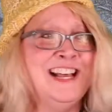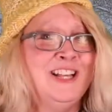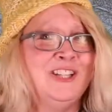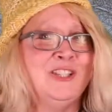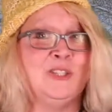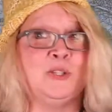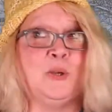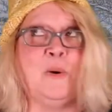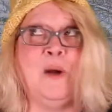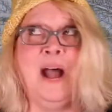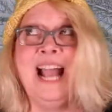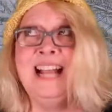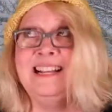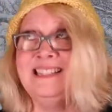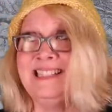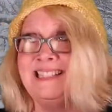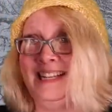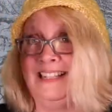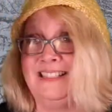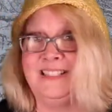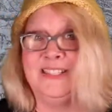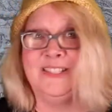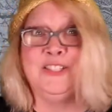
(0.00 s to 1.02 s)
So I
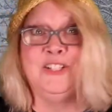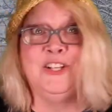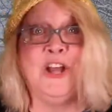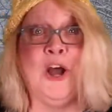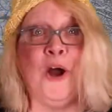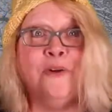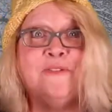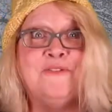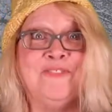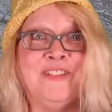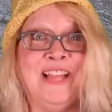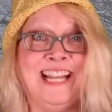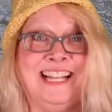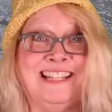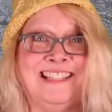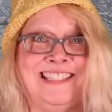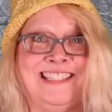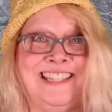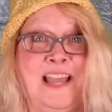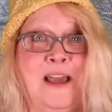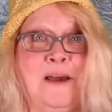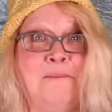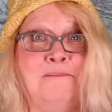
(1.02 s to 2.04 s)
see
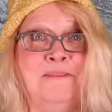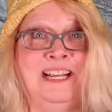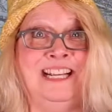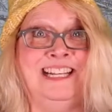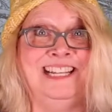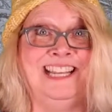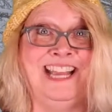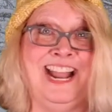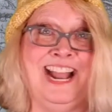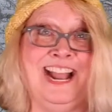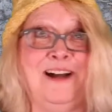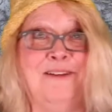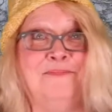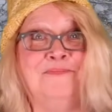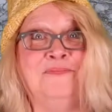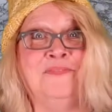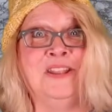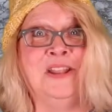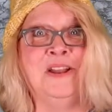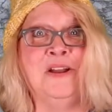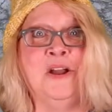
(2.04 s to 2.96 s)
snowflakes coming down.